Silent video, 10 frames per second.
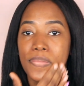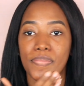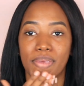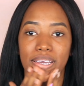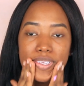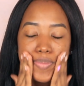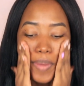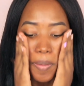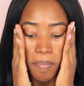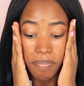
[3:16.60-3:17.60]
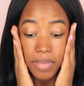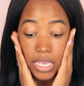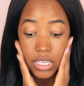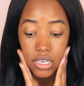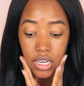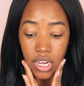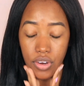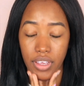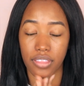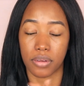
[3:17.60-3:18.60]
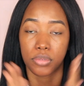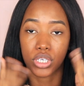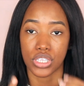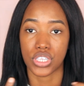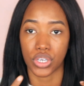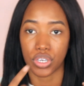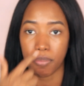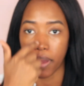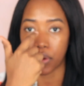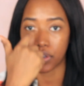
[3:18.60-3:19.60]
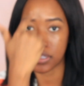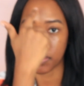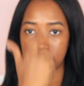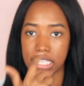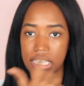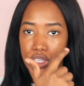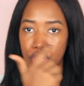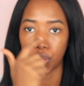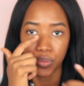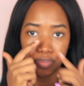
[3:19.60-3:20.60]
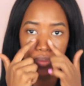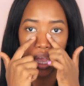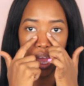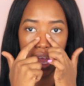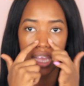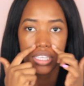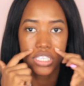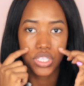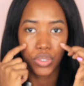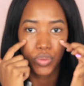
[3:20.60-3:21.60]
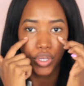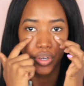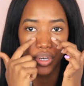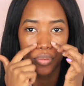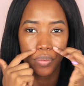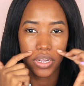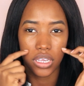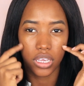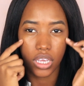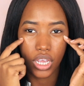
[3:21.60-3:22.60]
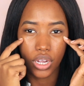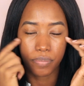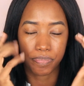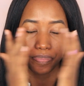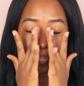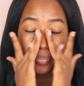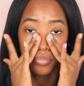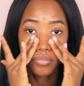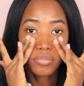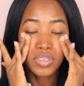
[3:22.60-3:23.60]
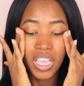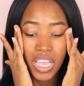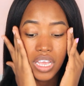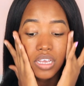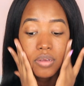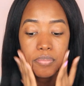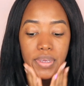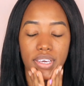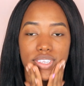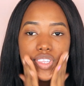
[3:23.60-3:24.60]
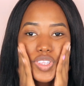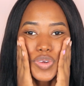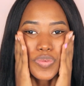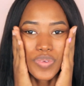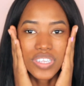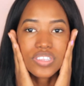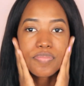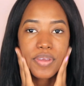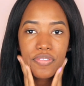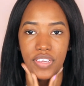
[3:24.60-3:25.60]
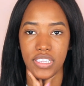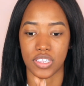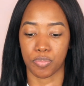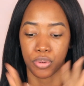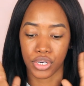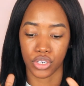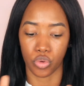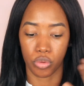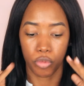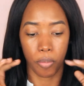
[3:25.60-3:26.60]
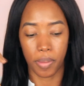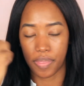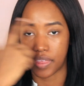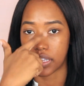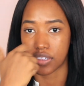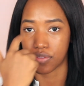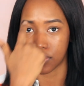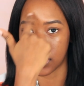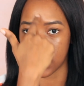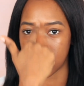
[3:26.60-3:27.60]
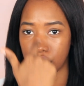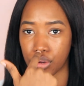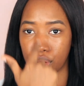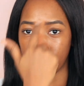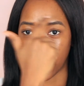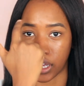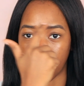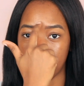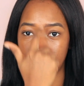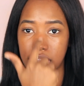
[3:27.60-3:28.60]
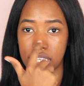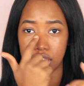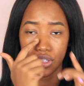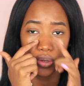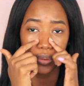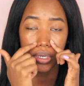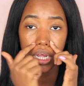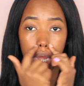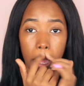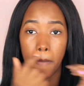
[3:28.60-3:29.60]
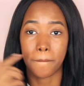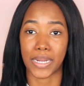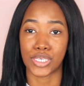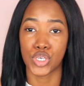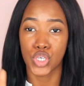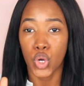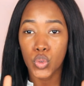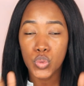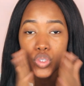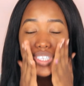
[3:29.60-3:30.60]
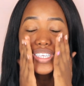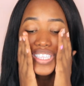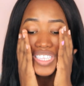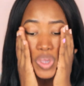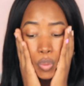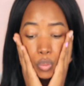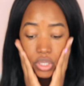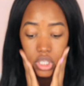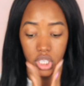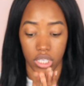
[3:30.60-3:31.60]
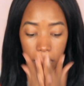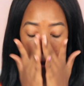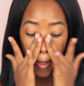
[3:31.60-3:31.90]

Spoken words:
because my main area that I'm concerned about is my T-zone and this little area right here, because the rest of my face is pretty normal, but this area right here, my T-zone, my nose is oily,